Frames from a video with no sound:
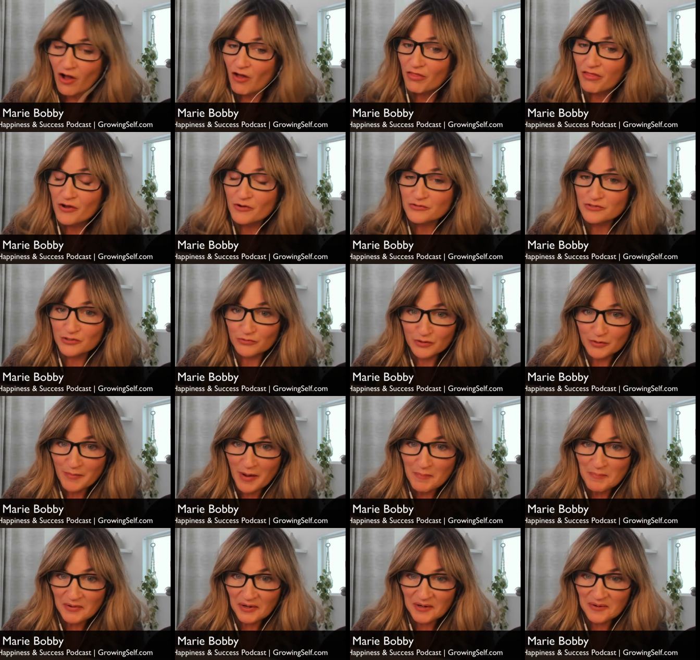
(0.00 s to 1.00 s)
Although do
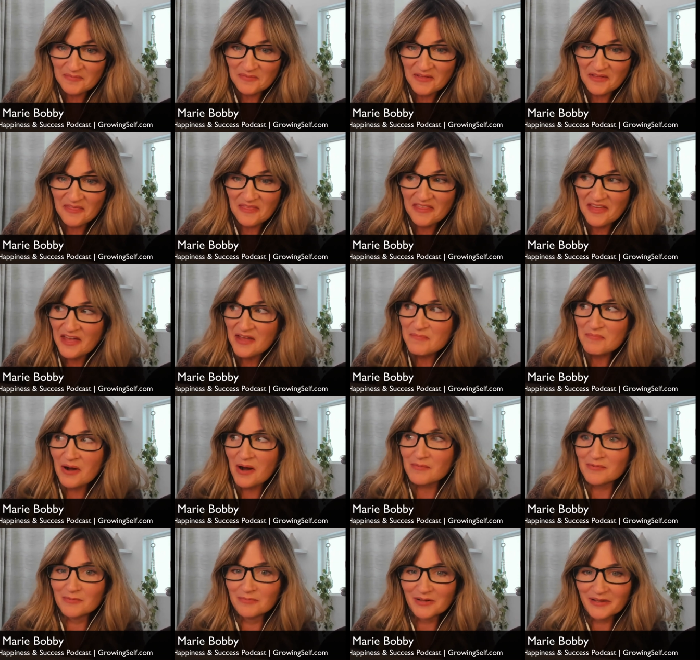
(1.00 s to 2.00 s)
remember that they
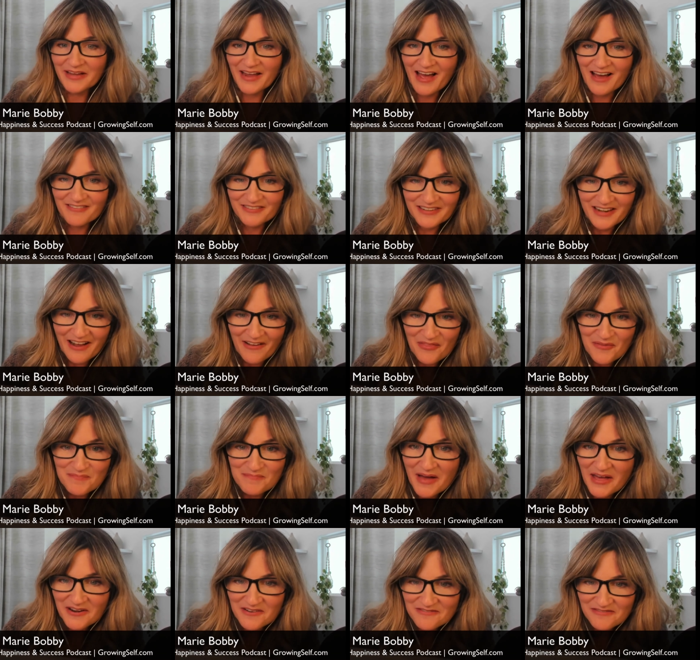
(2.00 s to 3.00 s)
probably haven't had the
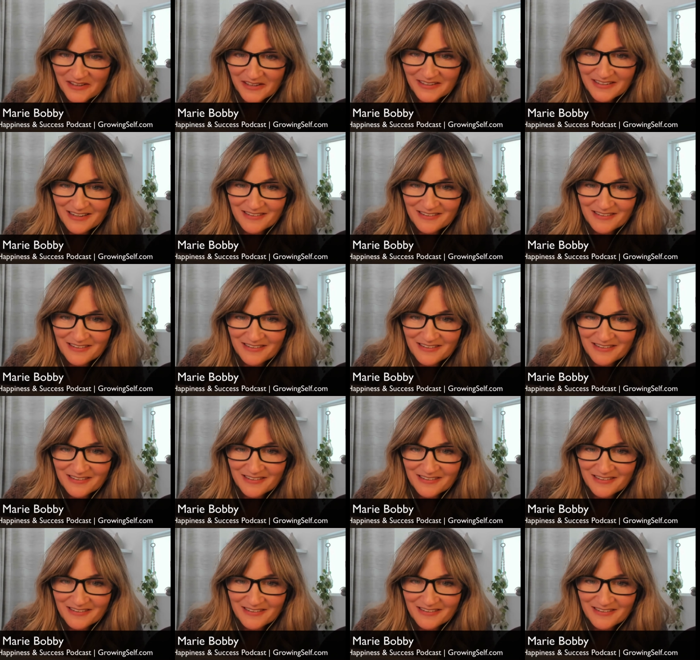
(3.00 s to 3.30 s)
benefit